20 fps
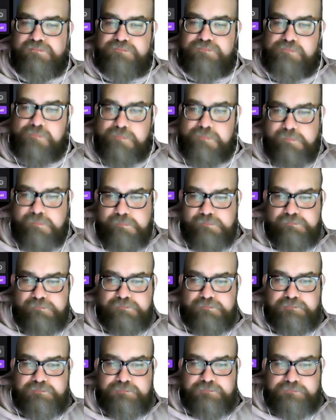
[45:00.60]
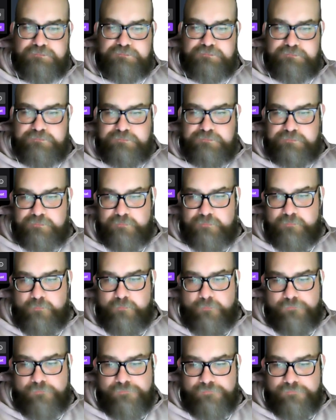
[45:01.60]
raises all in,
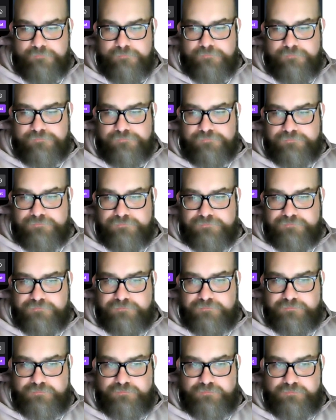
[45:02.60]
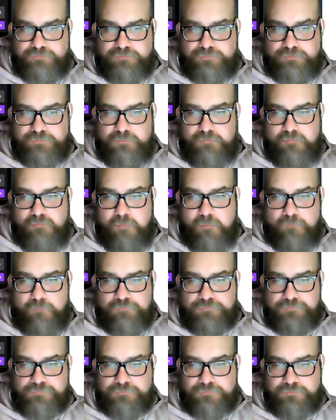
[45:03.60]
7% of the time, calls a
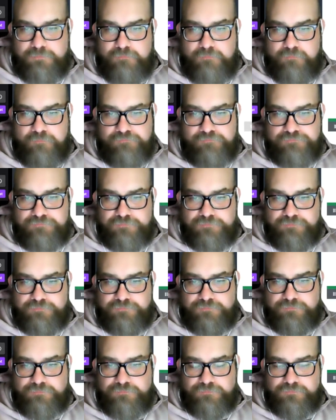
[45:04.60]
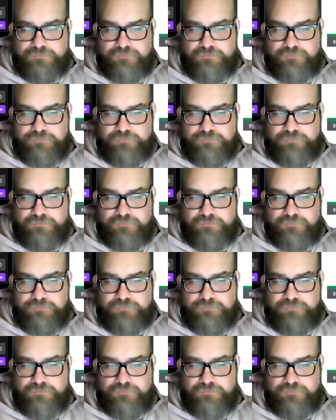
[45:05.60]
ton still, right?